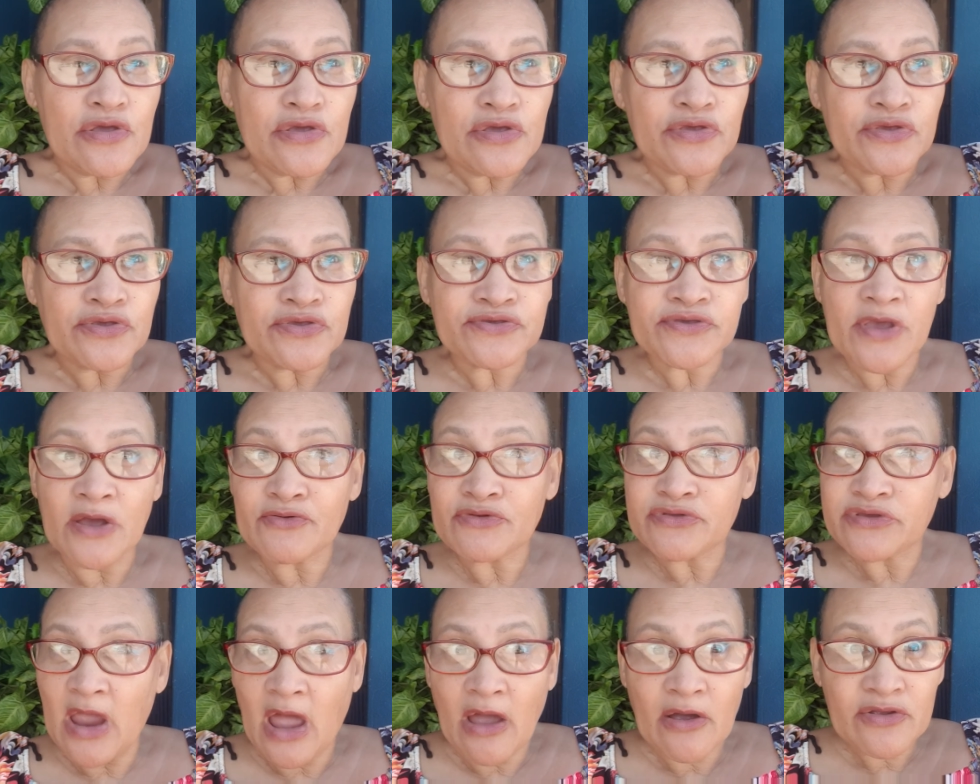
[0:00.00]
So
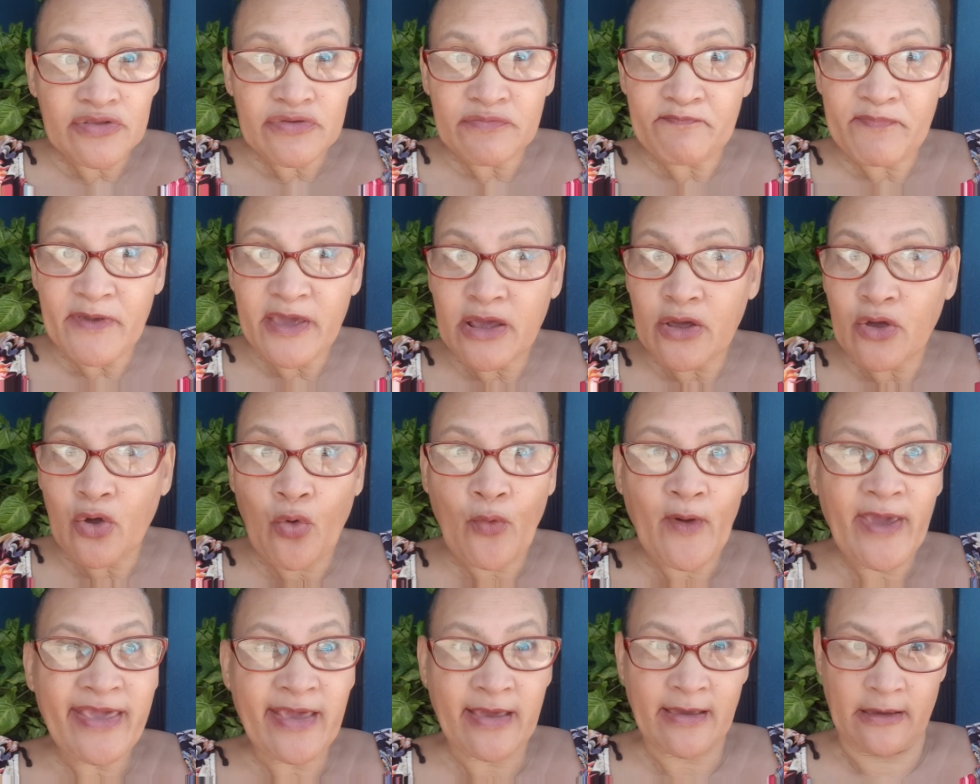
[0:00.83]
don't be
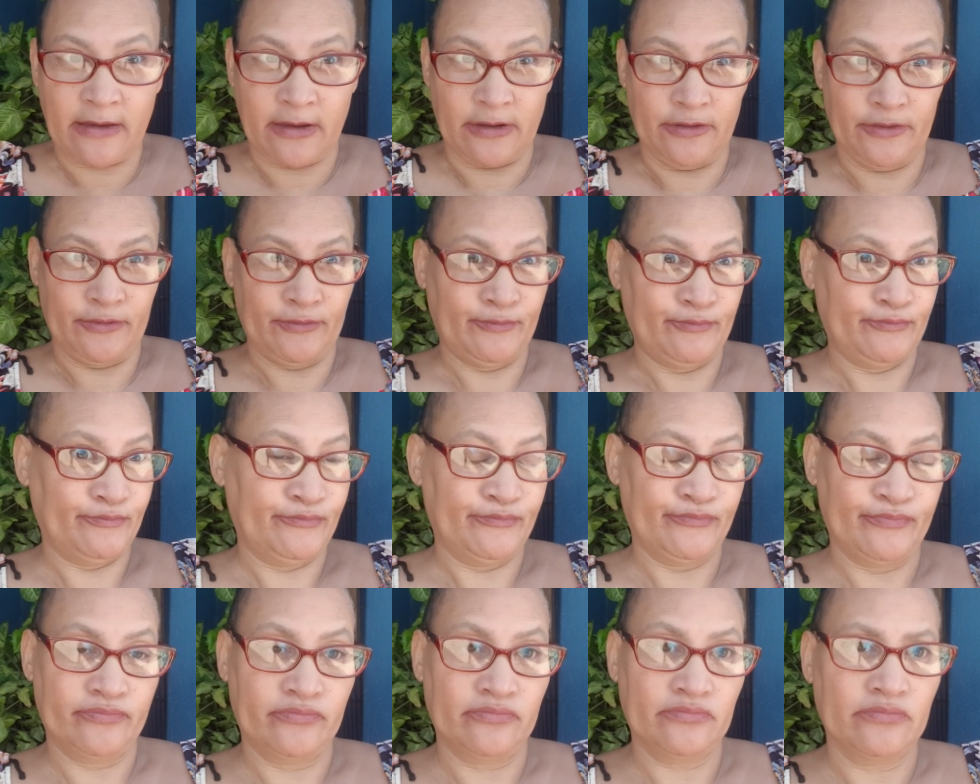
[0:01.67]
quick
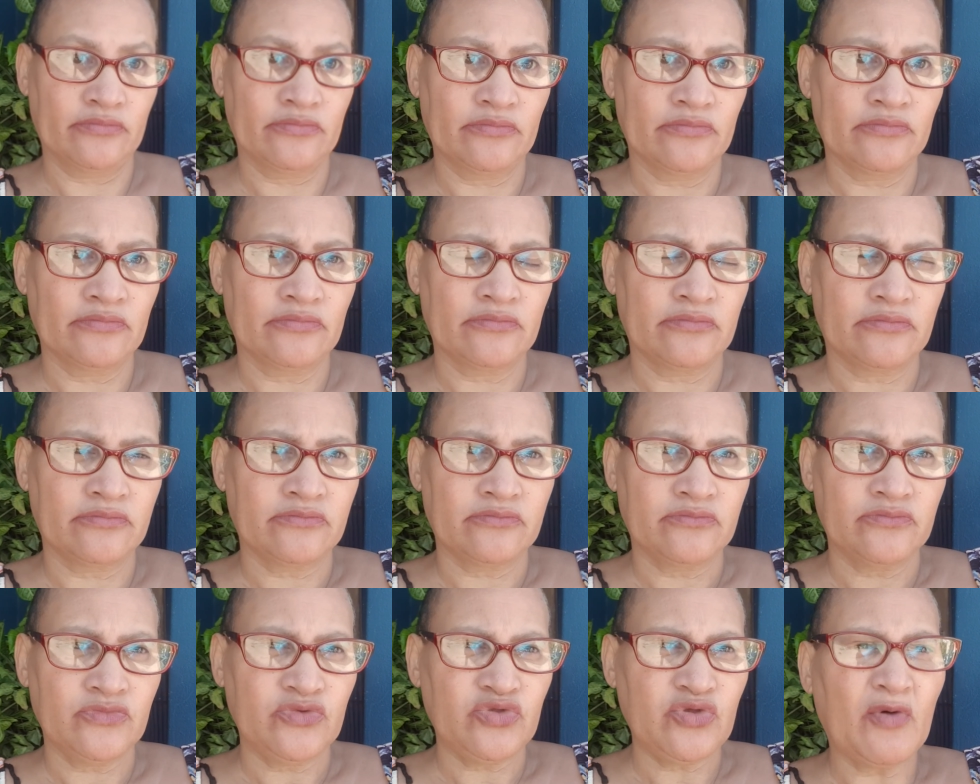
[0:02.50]

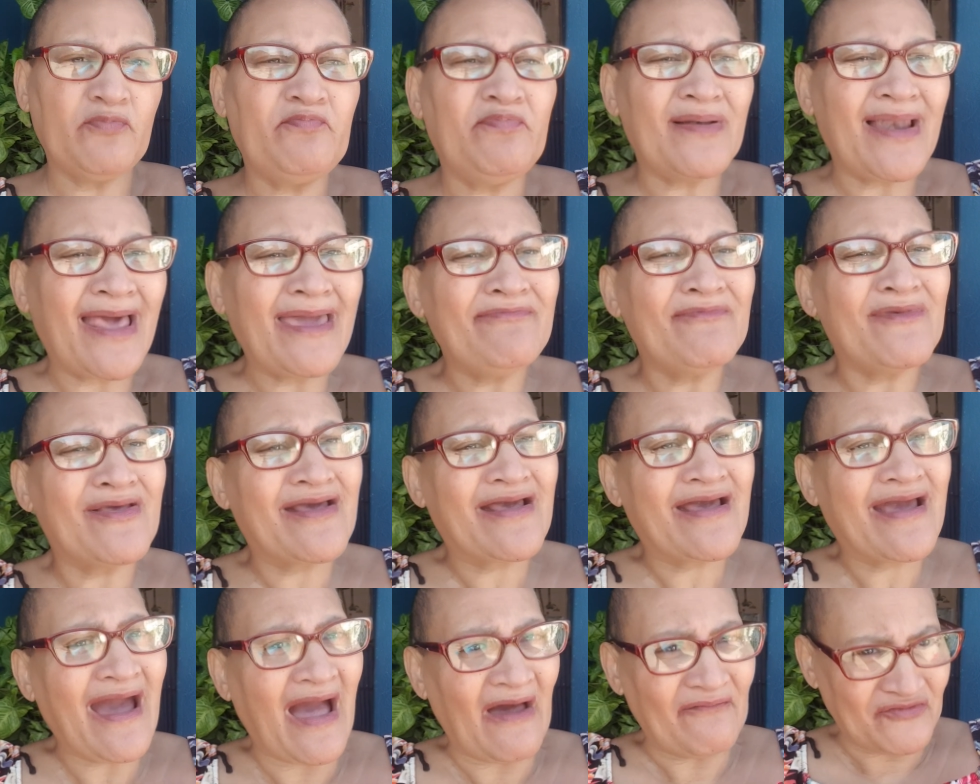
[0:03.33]
to blame
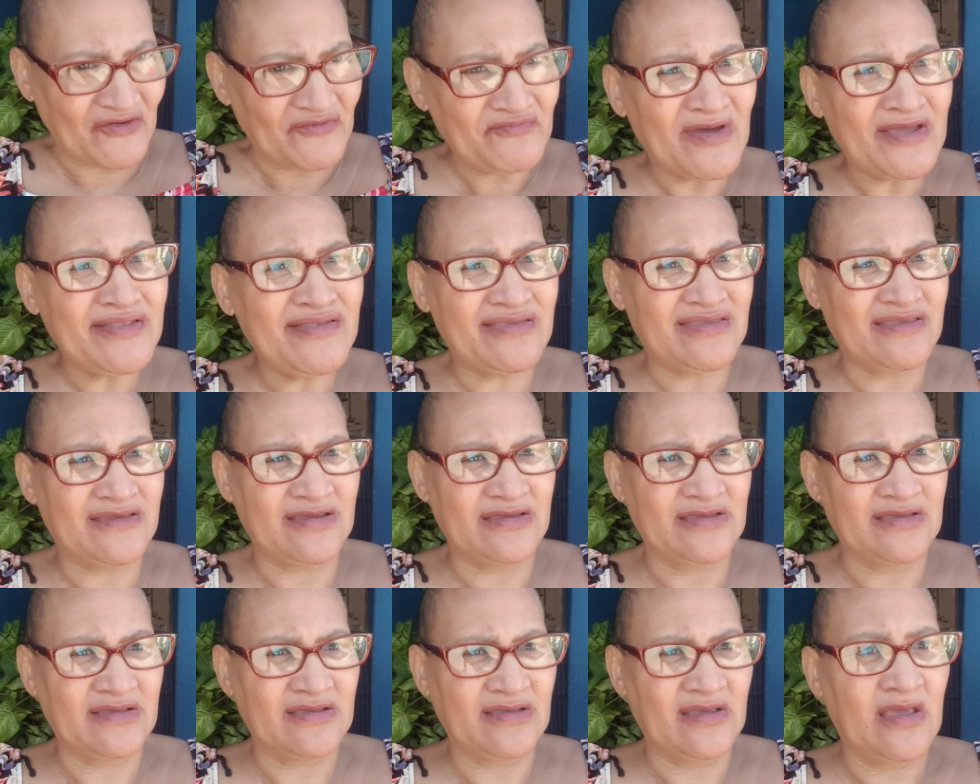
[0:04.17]
government
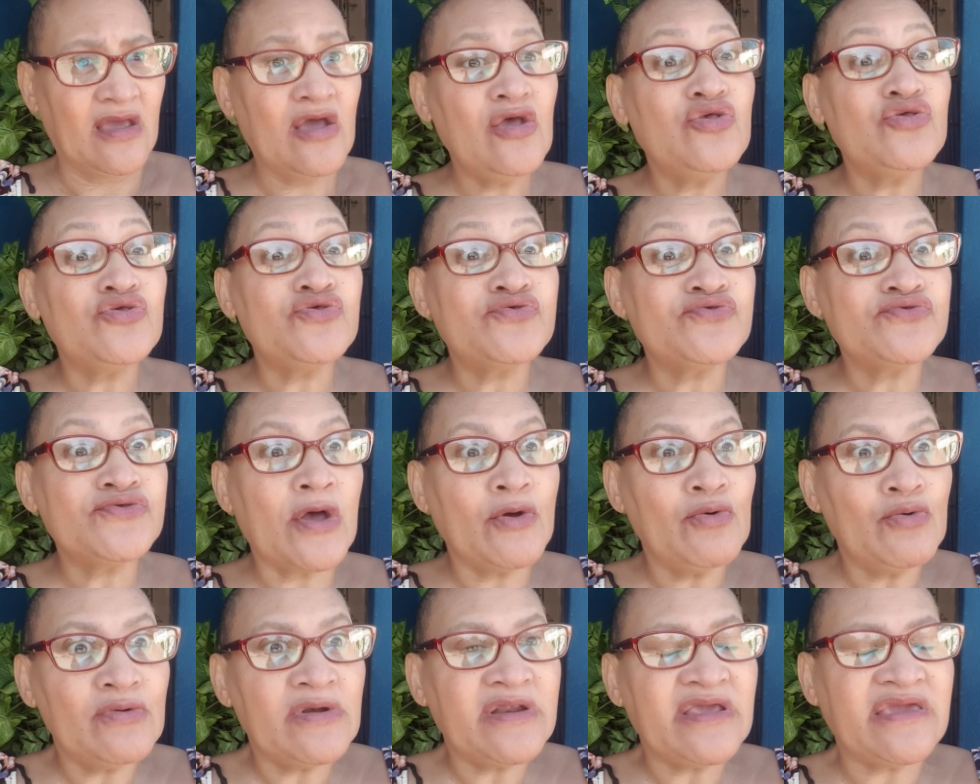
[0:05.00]

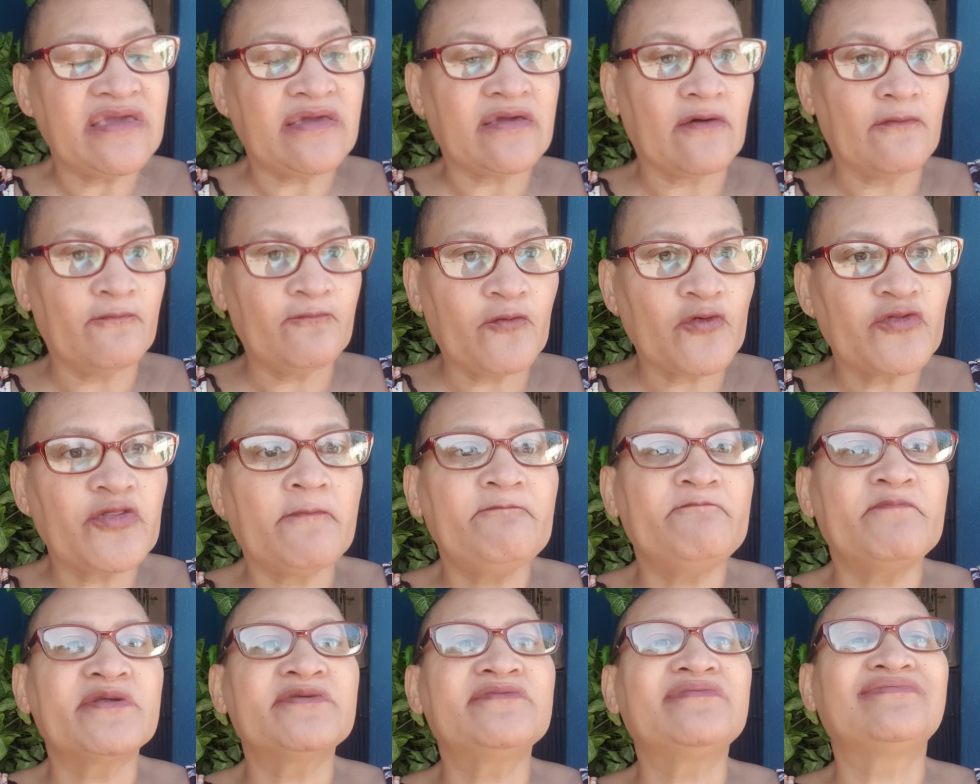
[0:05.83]
solely for the
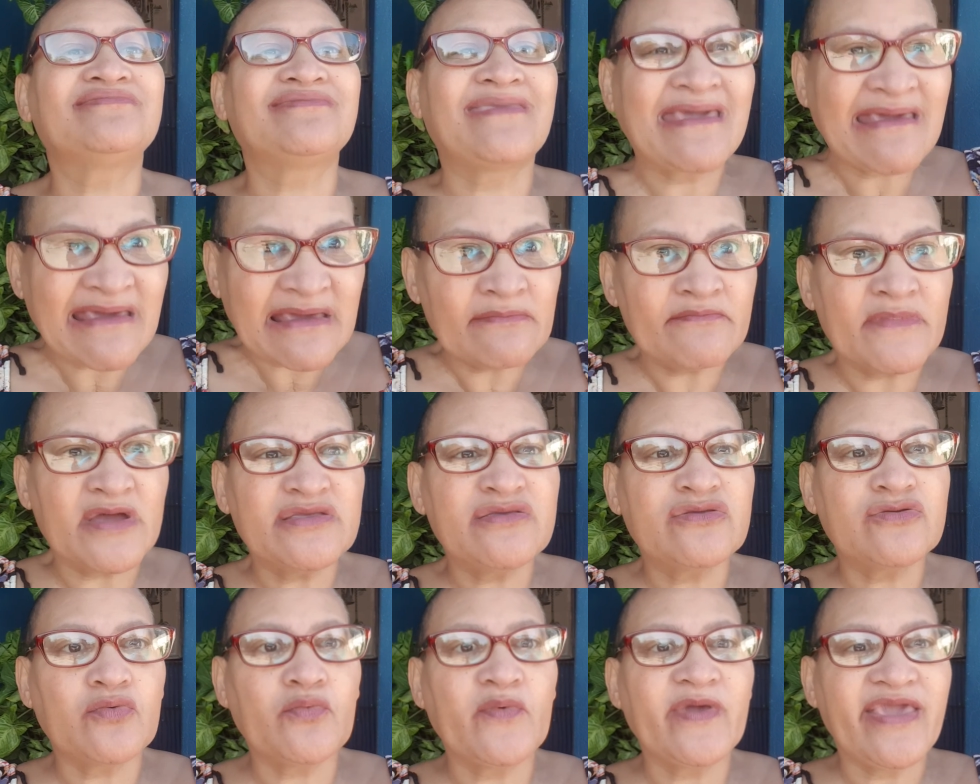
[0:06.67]

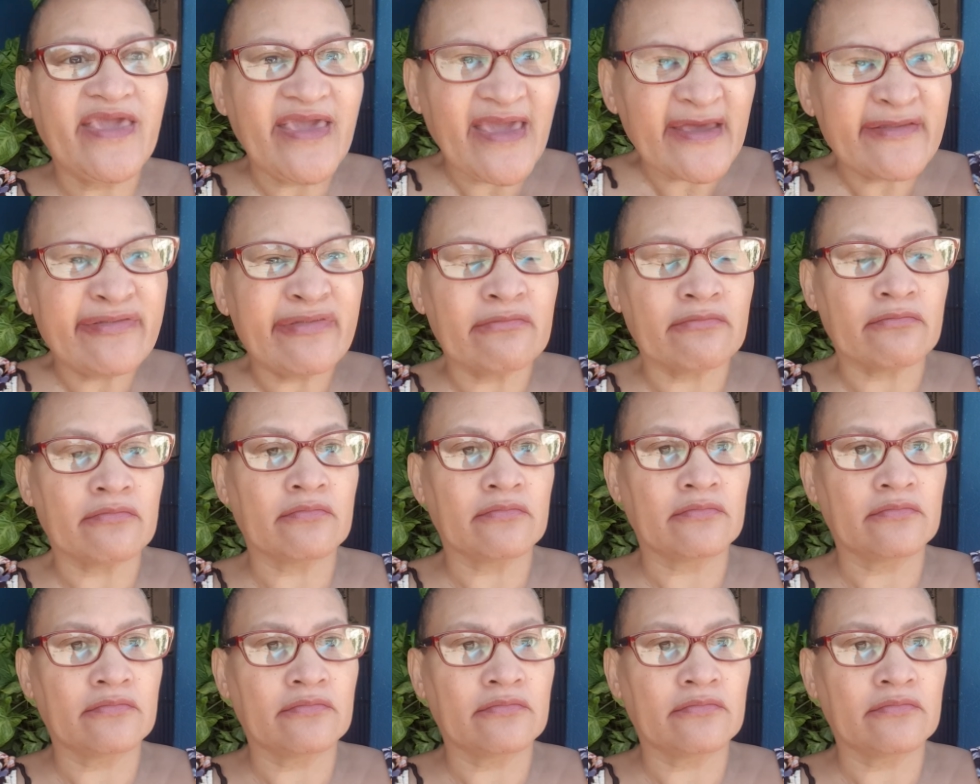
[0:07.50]
predicament we're in.